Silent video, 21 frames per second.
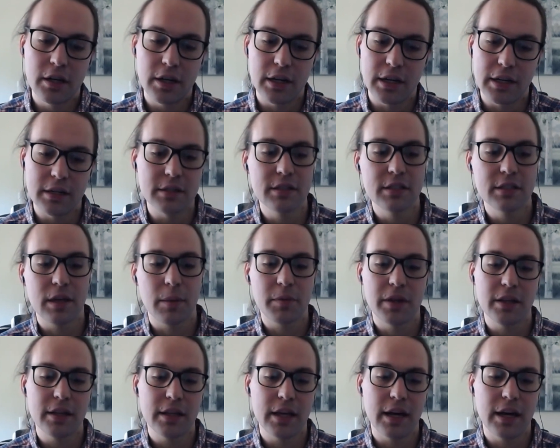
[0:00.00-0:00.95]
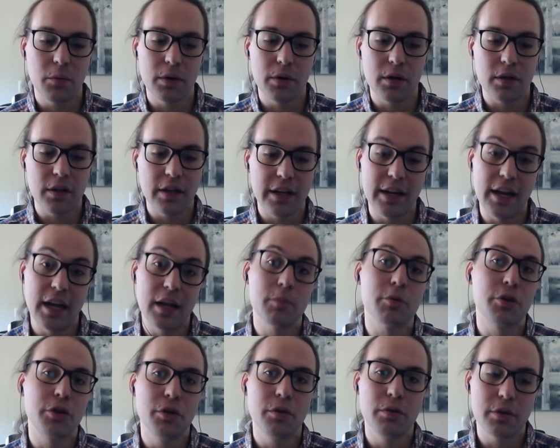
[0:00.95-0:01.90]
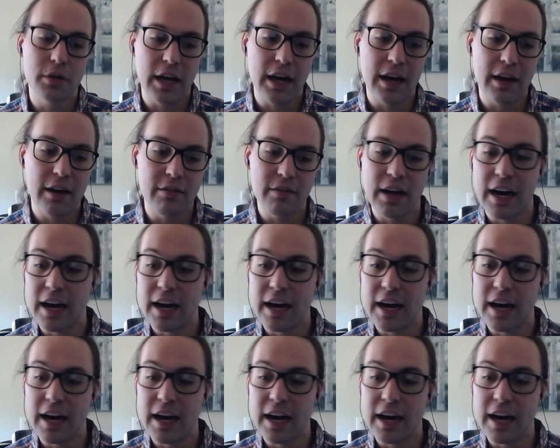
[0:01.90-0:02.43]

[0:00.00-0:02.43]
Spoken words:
is something that will enable you to have